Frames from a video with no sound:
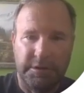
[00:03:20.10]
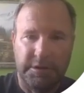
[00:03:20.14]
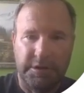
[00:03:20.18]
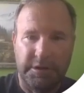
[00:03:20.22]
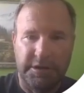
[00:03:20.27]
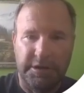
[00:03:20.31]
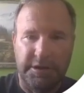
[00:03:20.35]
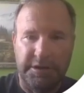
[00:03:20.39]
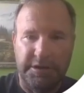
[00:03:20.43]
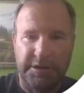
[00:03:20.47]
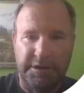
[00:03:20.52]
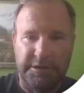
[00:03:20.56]

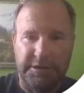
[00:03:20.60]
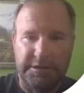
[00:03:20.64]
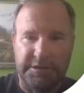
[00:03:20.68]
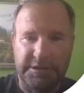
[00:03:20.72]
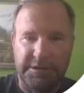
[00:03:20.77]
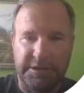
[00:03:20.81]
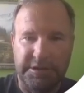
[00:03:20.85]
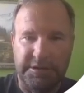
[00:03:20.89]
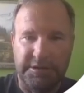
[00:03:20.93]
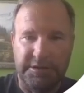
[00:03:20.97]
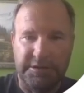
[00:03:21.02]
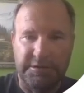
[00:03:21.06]
and you can
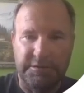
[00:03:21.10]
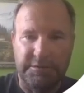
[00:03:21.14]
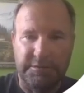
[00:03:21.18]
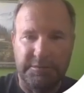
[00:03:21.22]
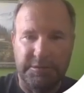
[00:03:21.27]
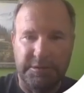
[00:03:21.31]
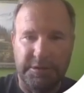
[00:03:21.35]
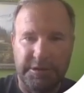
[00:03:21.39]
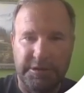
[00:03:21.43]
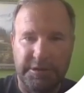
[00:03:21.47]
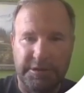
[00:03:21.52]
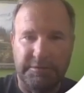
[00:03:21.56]
see your 2
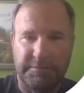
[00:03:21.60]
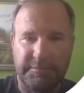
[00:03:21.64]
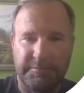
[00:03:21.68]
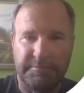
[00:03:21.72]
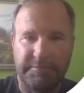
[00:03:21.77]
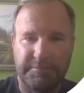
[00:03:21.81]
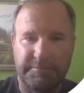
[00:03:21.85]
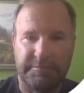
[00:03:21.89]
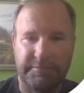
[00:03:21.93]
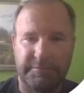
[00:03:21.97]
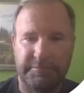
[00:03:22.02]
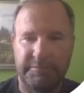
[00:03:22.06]
here.
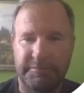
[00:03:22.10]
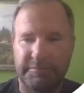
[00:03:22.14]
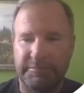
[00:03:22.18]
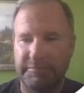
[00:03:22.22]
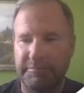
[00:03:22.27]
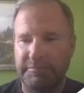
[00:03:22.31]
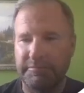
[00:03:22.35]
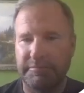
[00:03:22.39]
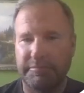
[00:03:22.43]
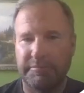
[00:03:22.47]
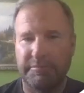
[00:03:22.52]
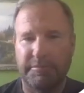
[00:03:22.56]

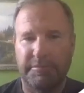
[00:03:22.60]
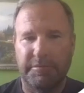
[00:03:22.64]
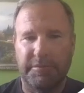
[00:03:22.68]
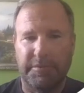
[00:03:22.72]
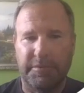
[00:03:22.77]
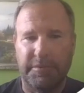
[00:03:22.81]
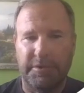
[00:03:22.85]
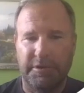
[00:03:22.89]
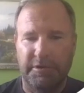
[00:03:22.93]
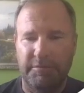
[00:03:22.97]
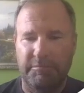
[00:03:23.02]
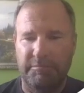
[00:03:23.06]

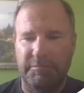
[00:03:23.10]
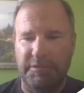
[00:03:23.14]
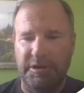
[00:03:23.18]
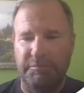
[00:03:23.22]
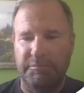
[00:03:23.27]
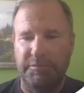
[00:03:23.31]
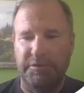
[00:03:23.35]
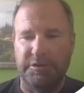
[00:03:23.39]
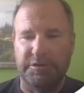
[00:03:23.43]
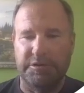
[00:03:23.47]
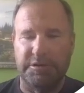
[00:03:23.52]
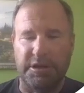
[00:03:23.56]

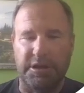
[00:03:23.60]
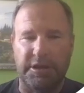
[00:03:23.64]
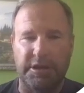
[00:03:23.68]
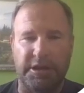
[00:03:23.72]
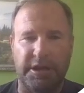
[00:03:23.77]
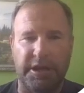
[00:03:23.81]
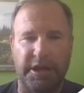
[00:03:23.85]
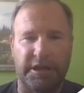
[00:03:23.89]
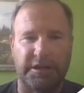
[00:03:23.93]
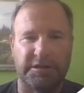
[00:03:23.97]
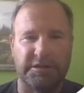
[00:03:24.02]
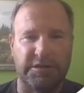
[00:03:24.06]
Remember, it's the
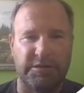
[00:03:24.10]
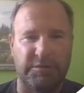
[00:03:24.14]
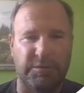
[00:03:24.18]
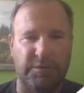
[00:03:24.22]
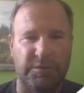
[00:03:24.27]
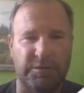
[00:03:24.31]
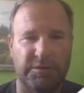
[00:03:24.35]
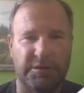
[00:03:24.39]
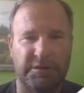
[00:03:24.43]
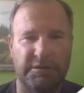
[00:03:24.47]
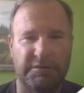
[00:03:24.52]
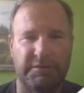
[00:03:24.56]
x
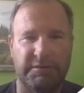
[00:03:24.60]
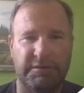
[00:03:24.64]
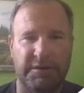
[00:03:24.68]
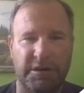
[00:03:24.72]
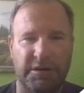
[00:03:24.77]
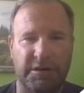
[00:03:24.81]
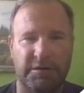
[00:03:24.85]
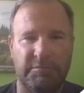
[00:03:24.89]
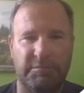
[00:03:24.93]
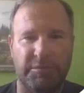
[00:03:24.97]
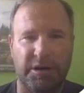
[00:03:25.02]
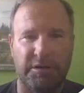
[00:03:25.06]
coordinate
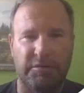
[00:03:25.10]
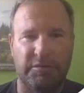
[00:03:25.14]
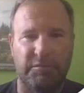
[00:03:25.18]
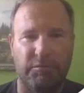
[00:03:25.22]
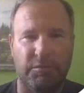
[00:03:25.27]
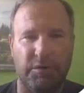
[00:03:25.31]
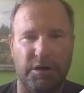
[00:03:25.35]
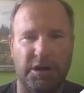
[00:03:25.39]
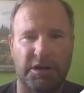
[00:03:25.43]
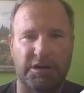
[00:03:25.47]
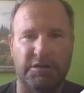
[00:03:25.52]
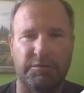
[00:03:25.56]
followed by the
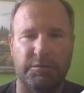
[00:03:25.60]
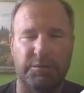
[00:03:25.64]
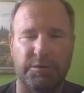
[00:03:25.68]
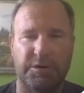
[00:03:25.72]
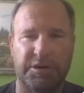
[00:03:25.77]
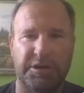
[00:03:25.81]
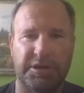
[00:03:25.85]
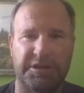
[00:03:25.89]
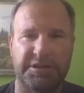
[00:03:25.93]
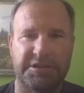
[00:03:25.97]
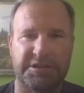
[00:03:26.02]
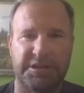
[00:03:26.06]
y
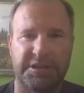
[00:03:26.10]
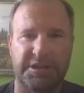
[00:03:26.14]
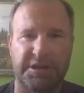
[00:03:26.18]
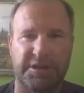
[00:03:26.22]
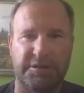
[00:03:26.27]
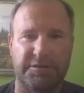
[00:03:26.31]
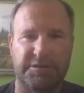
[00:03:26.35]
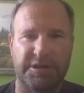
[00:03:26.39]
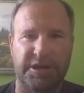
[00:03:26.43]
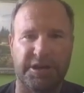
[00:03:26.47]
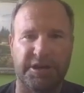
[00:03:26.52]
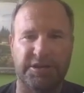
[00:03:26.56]
coordinate is the
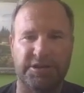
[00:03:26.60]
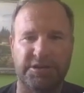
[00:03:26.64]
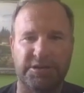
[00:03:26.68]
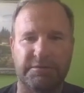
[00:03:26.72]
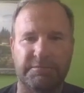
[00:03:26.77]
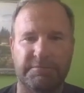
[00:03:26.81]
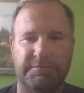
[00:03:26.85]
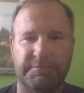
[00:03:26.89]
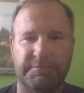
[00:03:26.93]
notation.